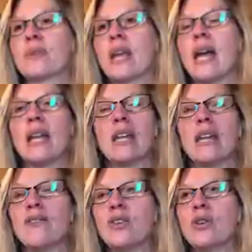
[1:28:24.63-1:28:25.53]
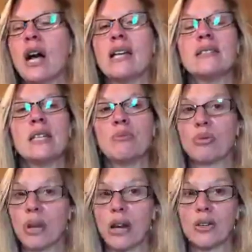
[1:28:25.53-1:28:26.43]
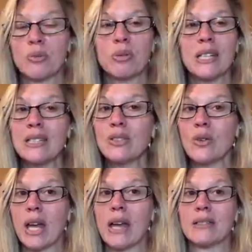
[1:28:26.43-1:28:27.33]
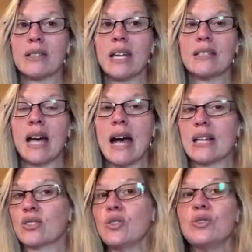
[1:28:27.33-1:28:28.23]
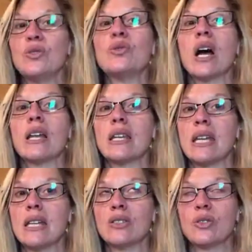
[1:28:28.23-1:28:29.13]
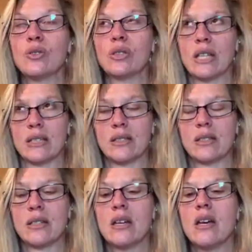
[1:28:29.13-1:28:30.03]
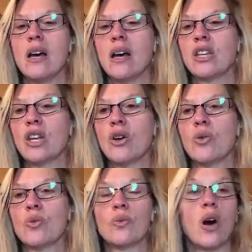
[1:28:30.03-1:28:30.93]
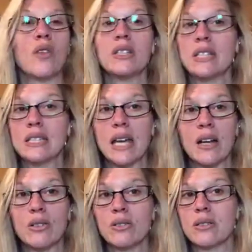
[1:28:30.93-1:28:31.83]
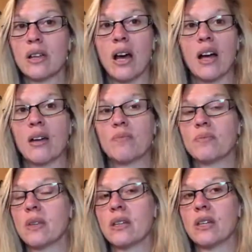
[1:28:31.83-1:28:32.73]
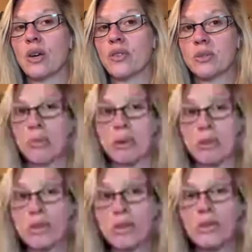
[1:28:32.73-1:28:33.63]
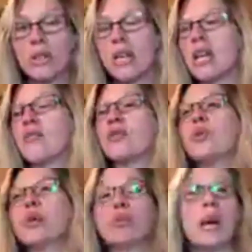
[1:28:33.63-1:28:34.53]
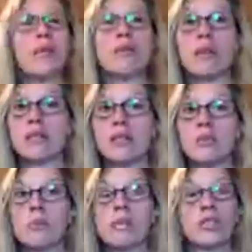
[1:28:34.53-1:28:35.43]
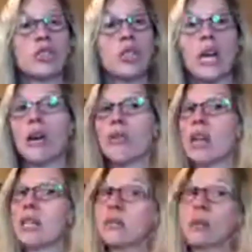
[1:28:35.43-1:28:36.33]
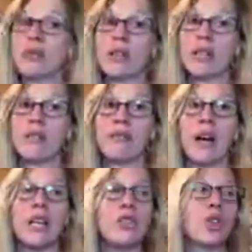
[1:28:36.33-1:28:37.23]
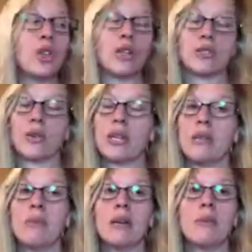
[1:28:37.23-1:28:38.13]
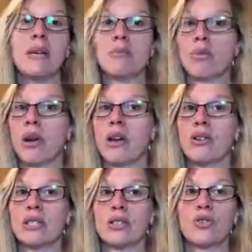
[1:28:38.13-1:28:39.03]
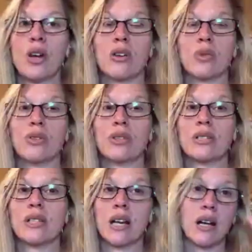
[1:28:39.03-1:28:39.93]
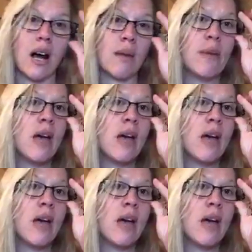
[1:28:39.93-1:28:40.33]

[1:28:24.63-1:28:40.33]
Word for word: And if you guys need prayers, please don't hesitate to ask. You do not need to list, you know, all the details. You know, if it's personal, if you want to private message me and share, that's perfectly fine. You can also email me at prayers@TrayerWilderness.com,